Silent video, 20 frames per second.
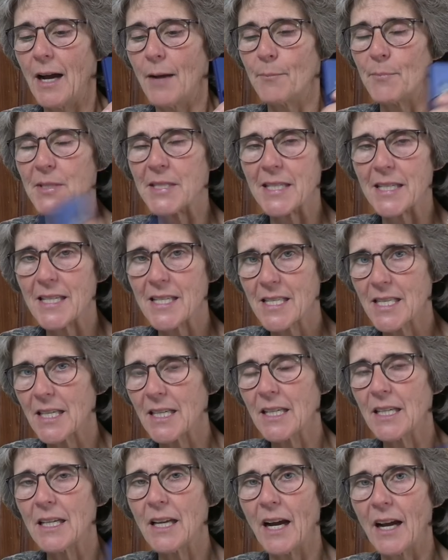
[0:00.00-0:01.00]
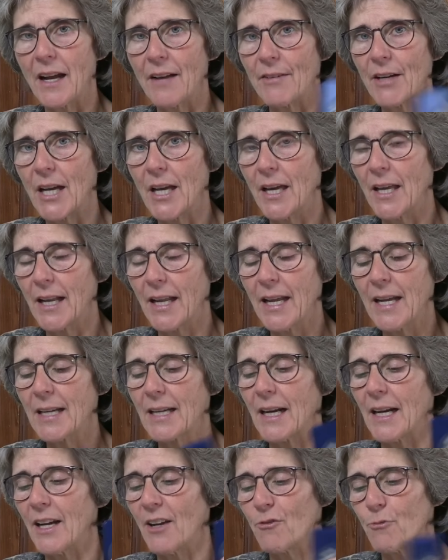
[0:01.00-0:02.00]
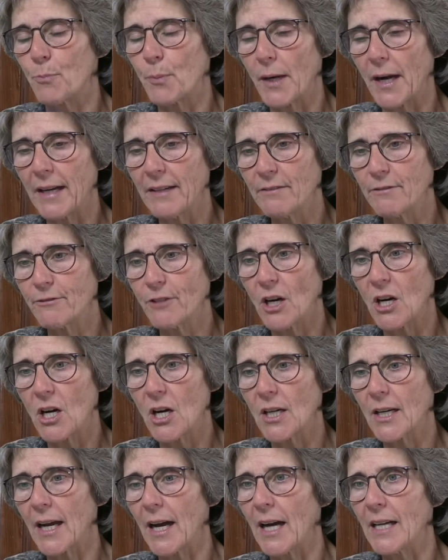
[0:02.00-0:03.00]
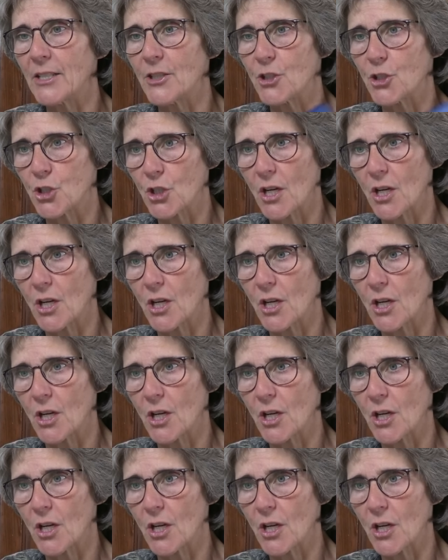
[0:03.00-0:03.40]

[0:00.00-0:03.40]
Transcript: I'm dizzy, I have a headache, I have brain fog, I